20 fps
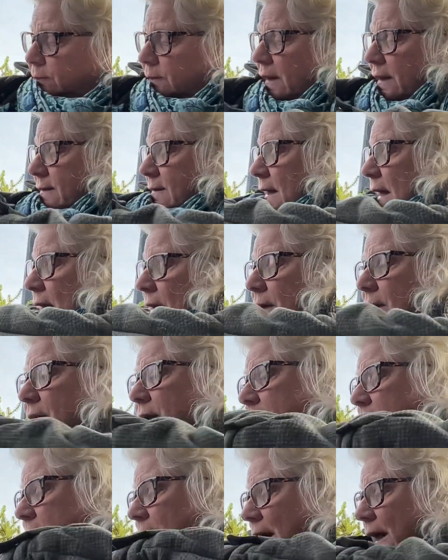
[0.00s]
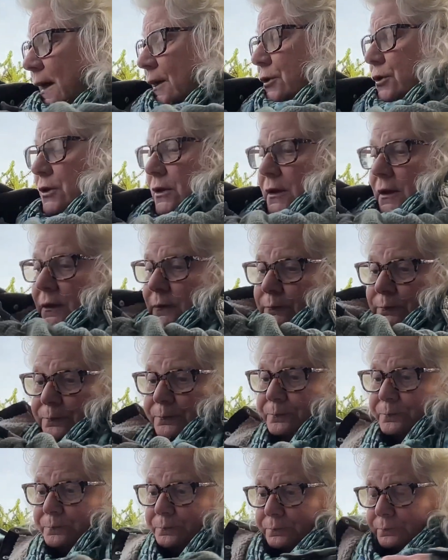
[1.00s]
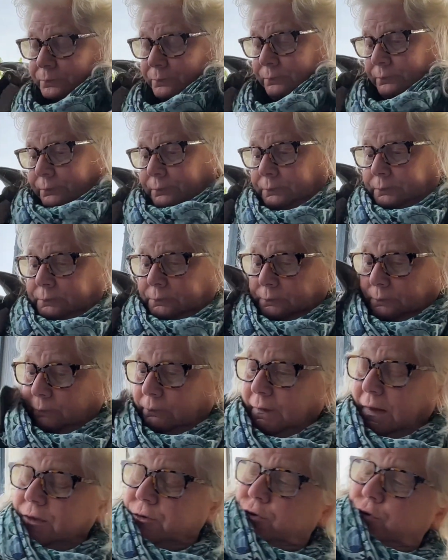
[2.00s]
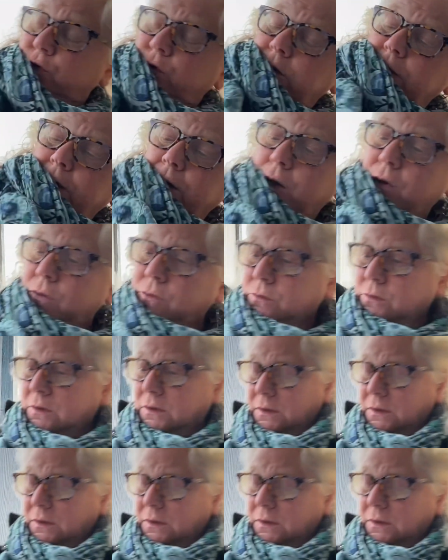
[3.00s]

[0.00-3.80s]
Italia, and Angela, and Tullio.